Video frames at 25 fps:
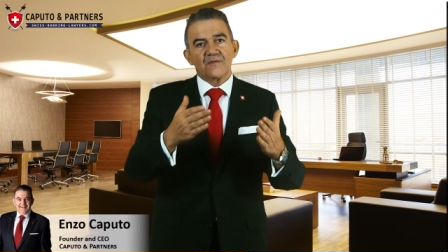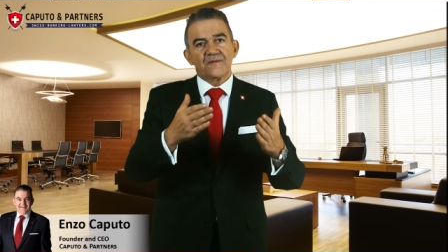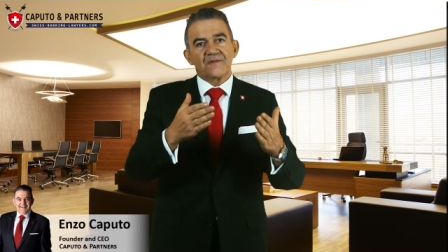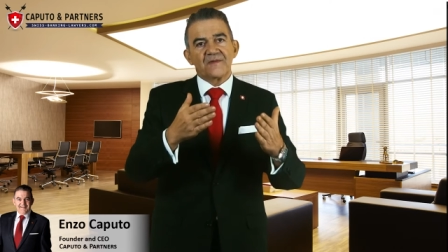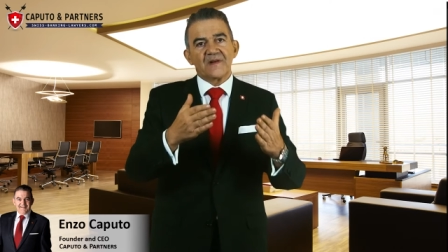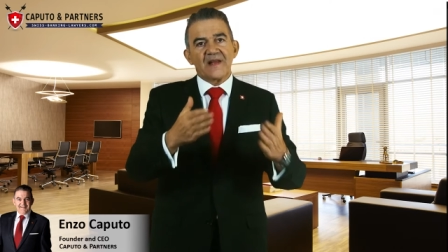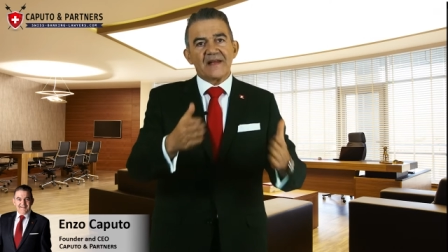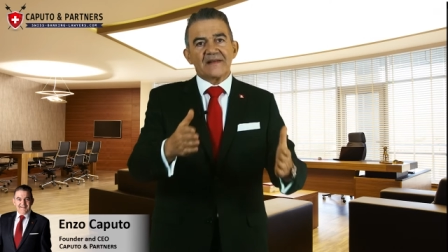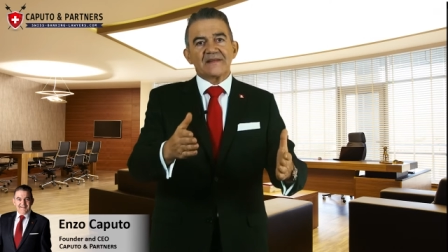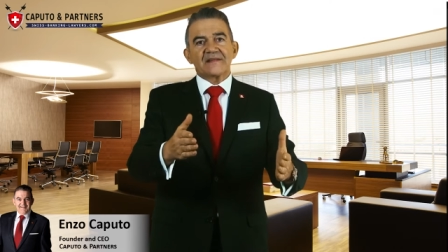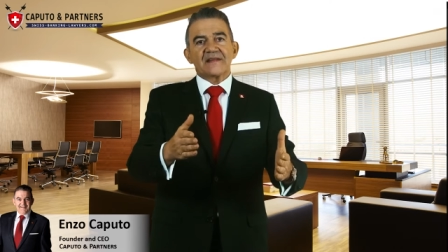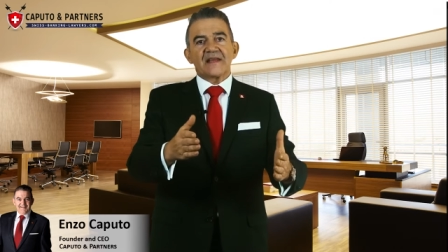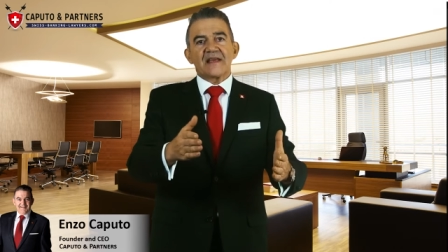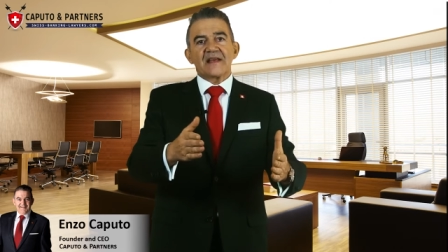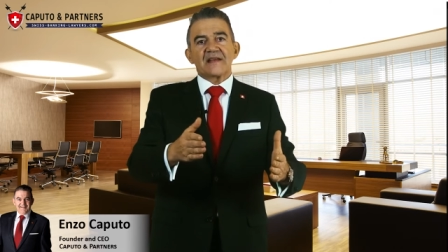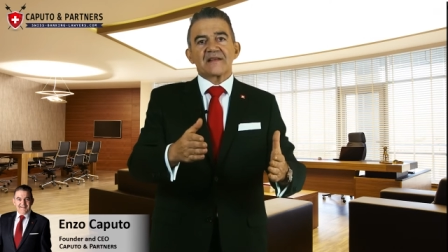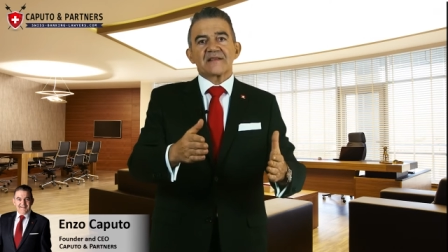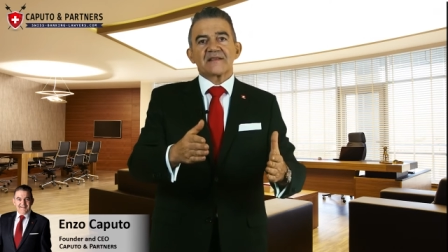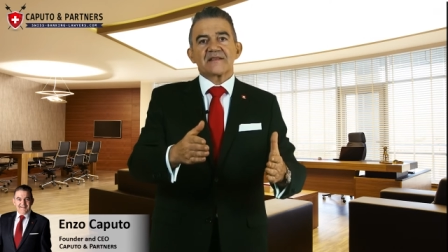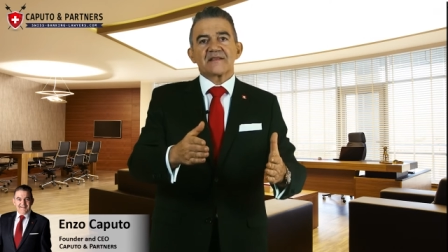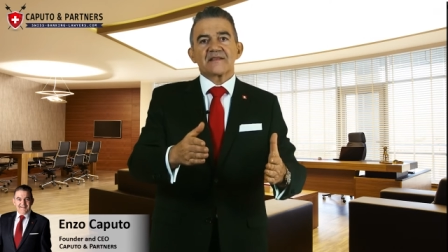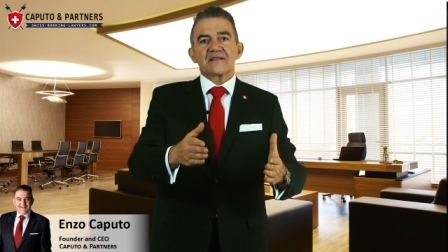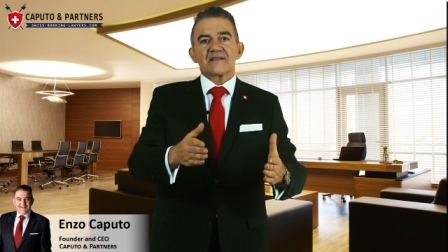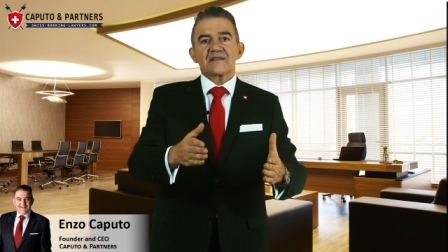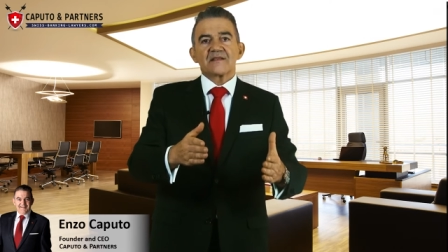flat
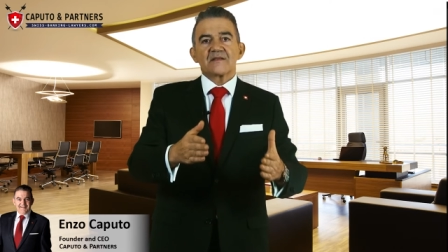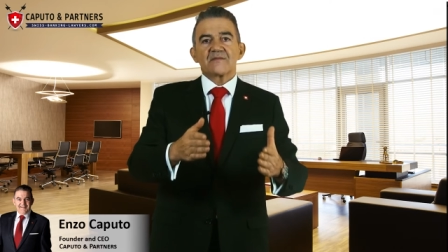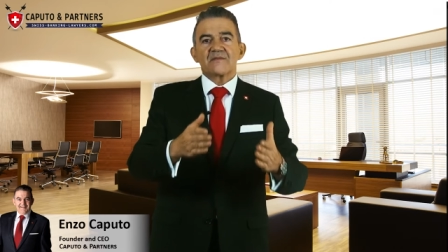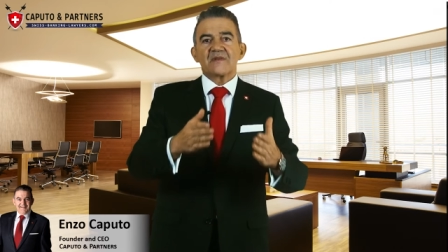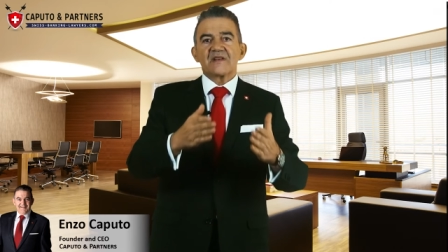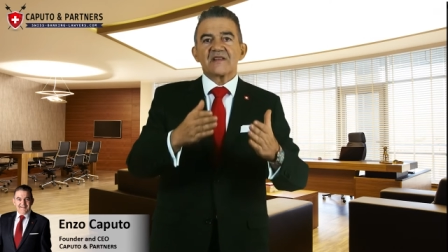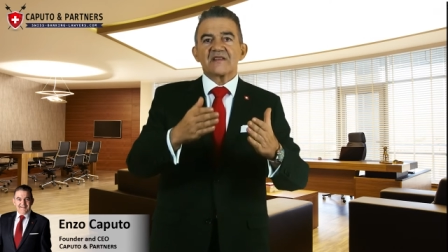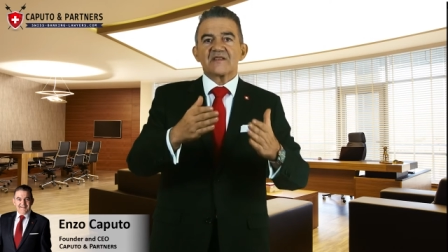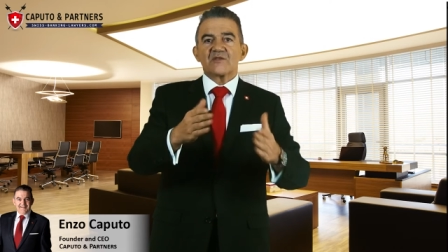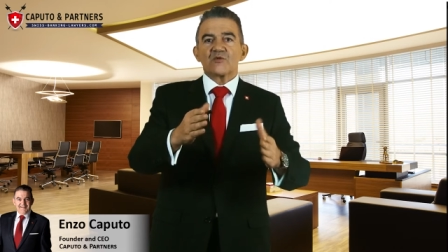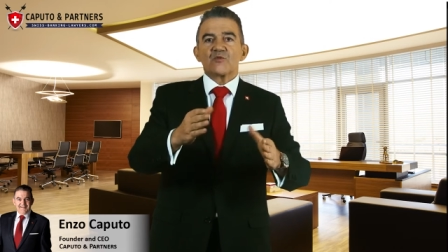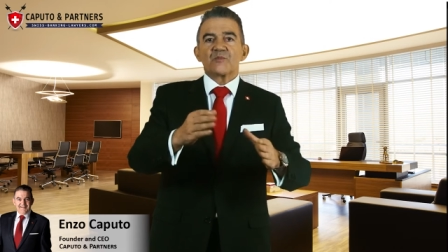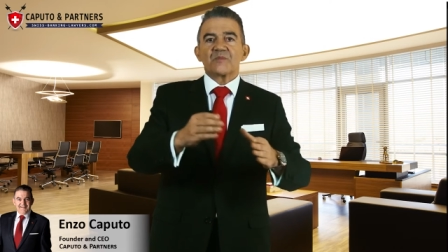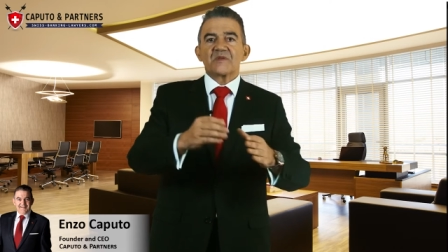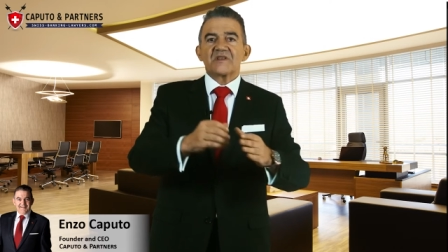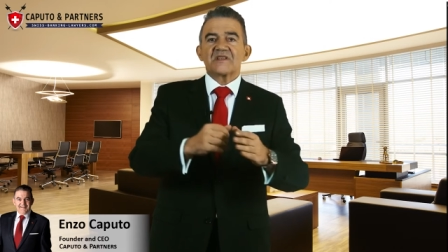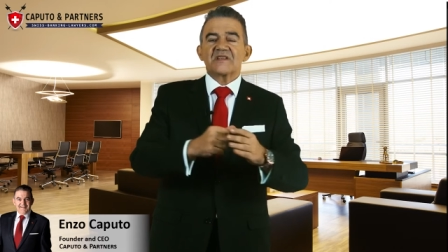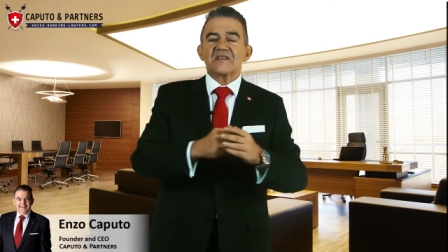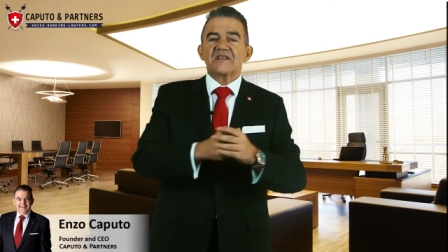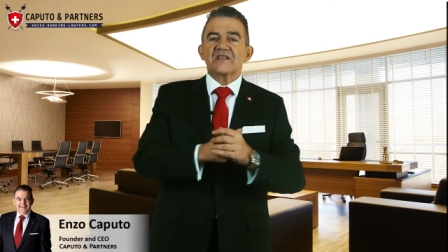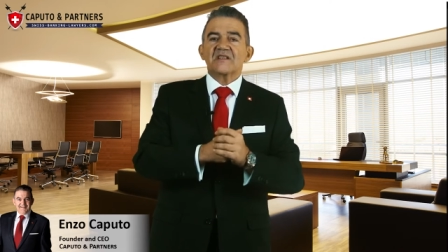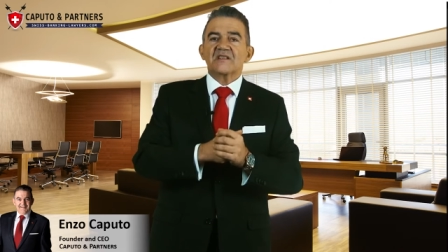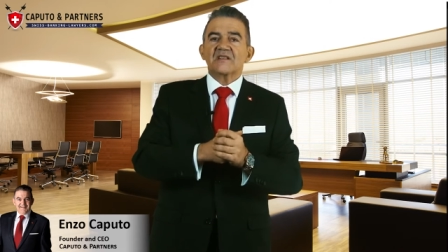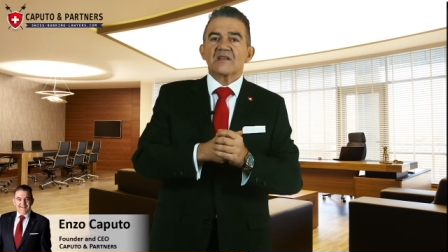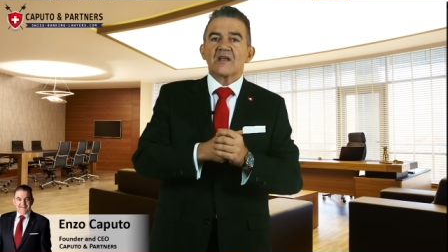tax will
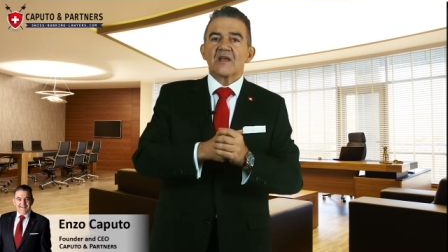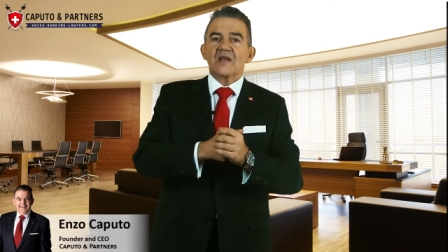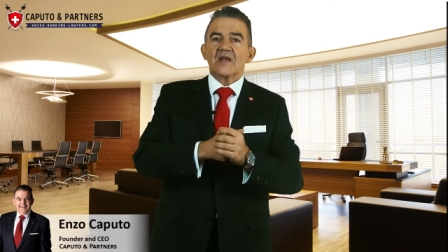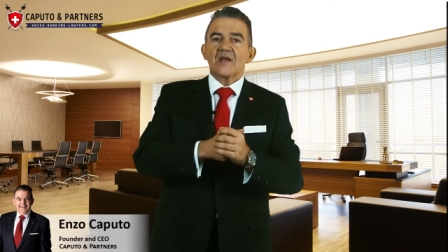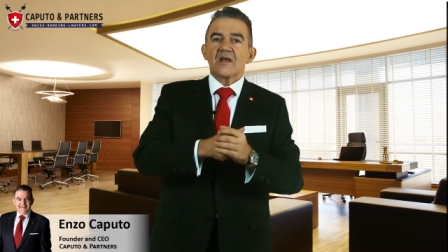supersede